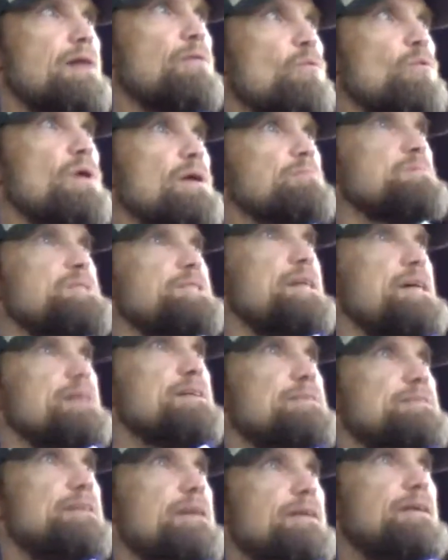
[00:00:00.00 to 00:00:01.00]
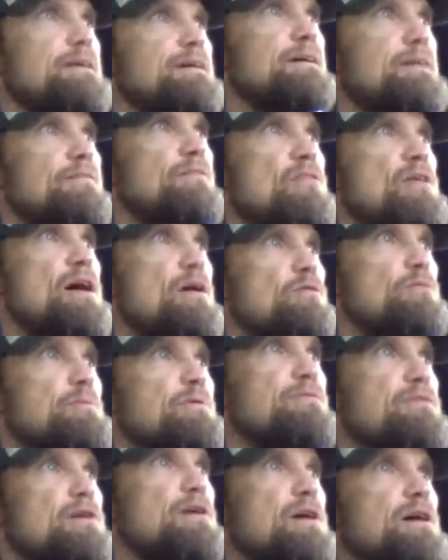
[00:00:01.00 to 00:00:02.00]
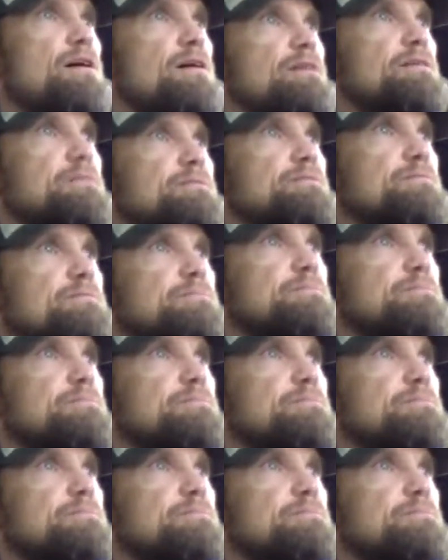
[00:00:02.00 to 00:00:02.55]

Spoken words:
What I'm saying is that would be very hard.